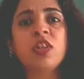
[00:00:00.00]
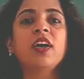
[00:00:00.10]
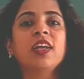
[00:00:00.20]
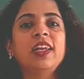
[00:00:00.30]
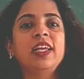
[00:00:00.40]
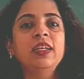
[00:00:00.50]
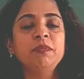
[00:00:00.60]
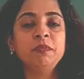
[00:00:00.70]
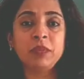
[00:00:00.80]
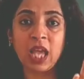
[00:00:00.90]

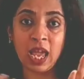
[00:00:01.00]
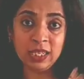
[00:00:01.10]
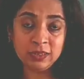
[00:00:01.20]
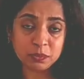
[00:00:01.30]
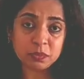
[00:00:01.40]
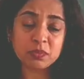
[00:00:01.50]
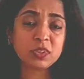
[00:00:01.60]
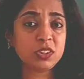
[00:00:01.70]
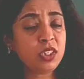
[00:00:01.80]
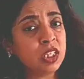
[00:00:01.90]
thoroughly, and
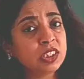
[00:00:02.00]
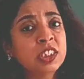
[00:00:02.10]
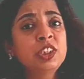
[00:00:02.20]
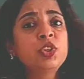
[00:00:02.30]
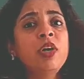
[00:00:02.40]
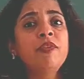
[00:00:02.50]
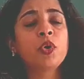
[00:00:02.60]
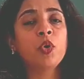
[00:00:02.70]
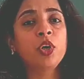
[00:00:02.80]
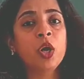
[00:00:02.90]
since you have
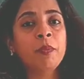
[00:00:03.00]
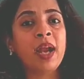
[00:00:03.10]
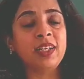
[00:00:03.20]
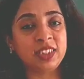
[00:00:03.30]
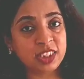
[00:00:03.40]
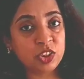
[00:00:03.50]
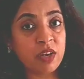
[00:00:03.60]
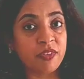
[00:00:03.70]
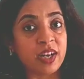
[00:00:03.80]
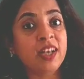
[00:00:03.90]
told your mind, since you
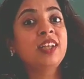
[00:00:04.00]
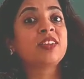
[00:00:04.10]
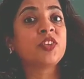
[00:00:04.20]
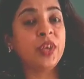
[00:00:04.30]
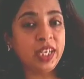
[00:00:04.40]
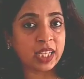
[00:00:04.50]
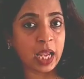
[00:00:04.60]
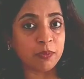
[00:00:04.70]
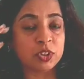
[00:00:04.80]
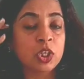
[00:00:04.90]
have read it 3
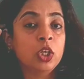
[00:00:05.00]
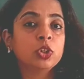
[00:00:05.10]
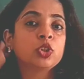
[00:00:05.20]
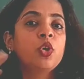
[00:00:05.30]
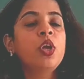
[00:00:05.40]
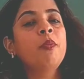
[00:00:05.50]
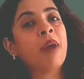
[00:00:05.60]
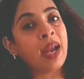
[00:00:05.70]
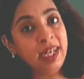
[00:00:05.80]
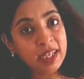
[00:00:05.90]
times, so your
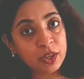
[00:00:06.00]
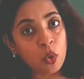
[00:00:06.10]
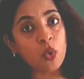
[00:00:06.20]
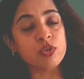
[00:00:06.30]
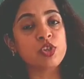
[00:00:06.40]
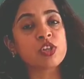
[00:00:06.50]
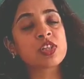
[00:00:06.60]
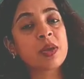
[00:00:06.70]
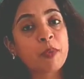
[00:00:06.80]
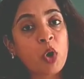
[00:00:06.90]
mind knows, your
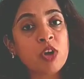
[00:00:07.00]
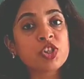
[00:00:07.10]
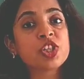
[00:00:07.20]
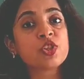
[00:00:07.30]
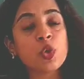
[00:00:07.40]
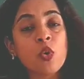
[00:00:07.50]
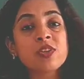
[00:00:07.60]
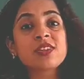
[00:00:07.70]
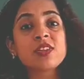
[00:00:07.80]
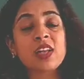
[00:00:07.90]
subconscious knows
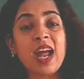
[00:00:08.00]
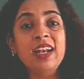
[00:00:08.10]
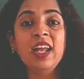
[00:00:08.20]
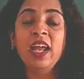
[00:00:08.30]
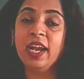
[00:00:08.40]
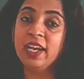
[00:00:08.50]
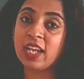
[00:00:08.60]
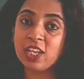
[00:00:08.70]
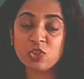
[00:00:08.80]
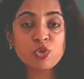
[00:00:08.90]
that it
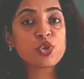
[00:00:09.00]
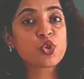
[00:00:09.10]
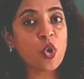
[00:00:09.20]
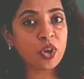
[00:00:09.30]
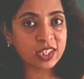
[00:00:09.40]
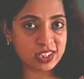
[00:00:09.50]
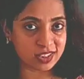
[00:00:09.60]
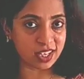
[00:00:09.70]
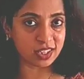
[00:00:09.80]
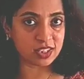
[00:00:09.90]
has to store these
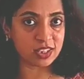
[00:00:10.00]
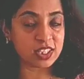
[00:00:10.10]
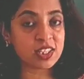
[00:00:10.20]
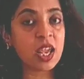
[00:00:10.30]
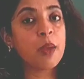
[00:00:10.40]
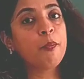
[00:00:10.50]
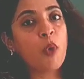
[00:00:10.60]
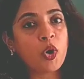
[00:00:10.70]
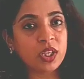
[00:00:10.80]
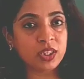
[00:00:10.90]
things. These are
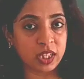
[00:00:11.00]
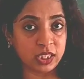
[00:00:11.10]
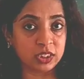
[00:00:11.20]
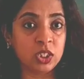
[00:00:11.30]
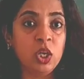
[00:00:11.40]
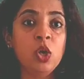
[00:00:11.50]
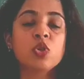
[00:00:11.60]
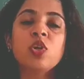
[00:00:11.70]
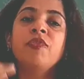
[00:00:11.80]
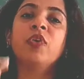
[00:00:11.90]
important things.
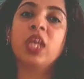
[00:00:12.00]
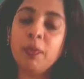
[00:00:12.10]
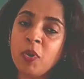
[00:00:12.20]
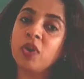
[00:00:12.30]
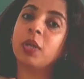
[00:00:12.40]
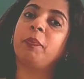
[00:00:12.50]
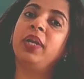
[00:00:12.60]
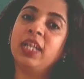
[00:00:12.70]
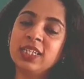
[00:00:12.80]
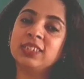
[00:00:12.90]
So if you keep on
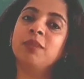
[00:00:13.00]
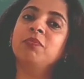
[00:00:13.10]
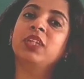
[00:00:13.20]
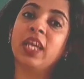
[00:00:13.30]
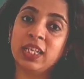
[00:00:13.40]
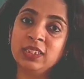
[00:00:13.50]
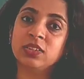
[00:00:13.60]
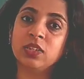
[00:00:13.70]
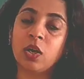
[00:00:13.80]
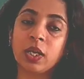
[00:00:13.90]
repeating some things,
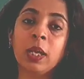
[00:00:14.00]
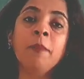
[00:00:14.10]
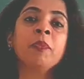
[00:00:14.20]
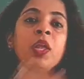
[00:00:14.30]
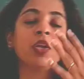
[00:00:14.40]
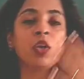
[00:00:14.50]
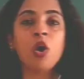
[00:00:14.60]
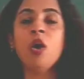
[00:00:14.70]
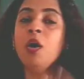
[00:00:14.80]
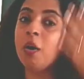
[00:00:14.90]
okay,
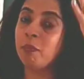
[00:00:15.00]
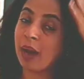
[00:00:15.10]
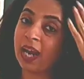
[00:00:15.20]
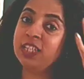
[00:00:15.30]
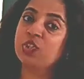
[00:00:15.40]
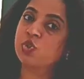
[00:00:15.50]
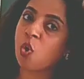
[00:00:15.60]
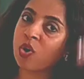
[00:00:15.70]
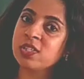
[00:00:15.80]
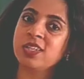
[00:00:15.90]
your mind
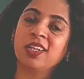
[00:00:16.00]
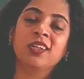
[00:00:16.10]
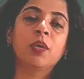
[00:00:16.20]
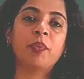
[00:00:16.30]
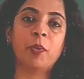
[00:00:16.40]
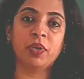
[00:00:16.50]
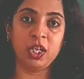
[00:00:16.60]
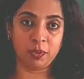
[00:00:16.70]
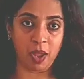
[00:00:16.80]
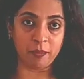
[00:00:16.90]
stores it in the
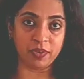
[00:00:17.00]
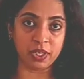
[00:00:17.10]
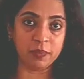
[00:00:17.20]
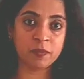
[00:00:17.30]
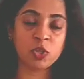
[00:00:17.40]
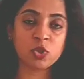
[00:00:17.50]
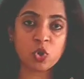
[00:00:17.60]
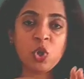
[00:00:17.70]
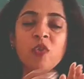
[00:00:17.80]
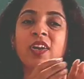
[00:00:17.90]
permanent memory. So
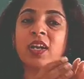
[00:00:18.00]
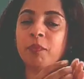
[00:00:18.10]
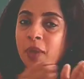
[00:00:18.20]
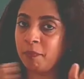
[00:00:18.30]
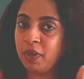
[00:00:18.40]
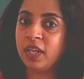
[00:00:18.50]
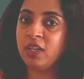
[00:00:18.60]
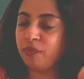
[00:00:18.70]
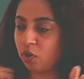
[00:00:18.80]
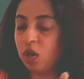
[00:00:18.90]
you will remember
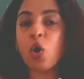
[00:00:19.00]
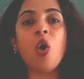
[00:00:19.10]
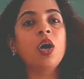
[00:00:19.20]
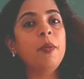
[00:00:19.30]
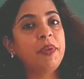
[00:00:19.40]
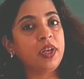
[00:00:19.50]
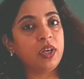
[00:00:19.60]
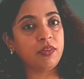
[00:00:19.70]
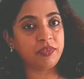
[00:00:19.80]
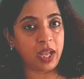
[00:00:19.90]
it for a longer period
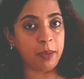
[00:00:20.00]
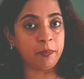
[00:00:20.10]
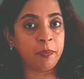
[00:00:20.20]
of time.